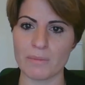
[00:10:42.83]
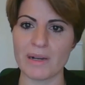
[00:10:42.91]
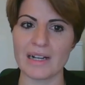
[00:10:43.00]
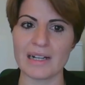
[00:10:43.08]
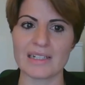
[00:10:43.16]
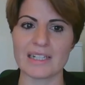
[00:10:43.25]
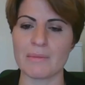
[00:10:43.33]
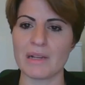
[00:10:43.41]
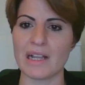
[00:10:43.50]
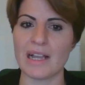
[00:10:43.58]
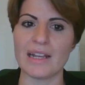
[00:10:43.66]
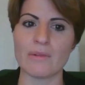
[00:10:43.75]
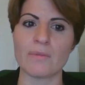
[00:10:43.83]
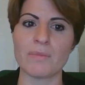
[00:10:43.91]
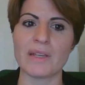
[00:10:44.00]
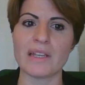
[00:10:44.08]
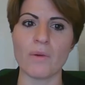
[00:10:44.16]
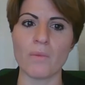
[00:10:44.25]
part-time learning would
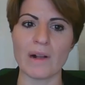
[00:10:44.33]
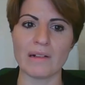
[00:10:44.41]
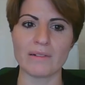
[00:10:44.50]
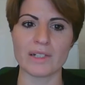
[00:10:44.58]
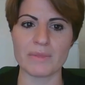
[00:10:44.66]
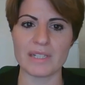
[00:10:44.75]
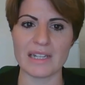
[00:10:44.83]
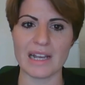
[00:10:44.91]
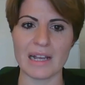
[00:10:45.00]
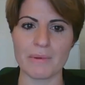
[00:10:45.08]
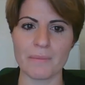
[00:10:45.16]
be a welcome step.